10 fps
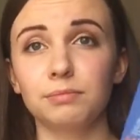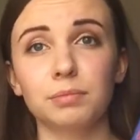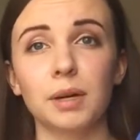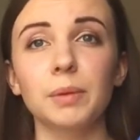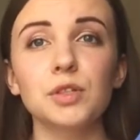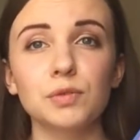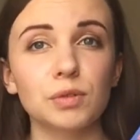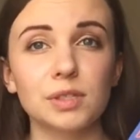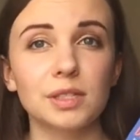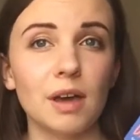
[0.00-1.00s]
pretty much
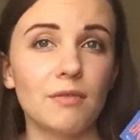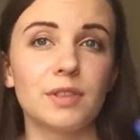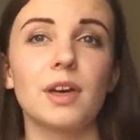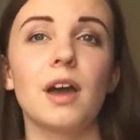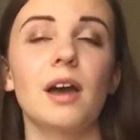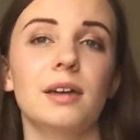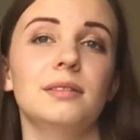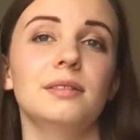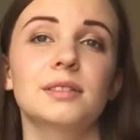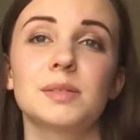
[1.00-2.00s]
falls in love with her
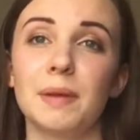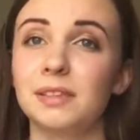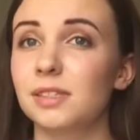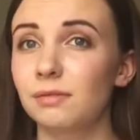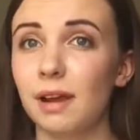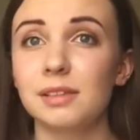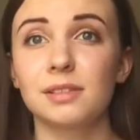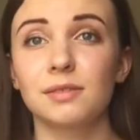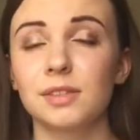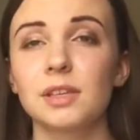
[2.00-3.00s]
and spends the rest
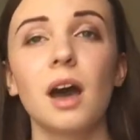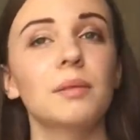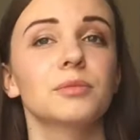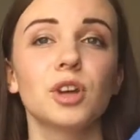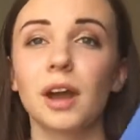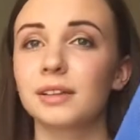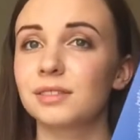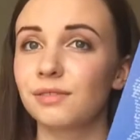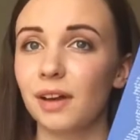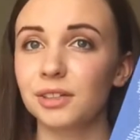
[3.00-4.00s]
of the time trying to
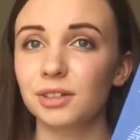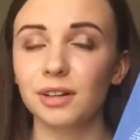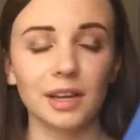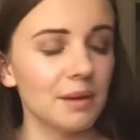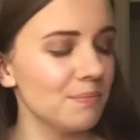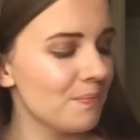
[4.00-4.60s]
find her again.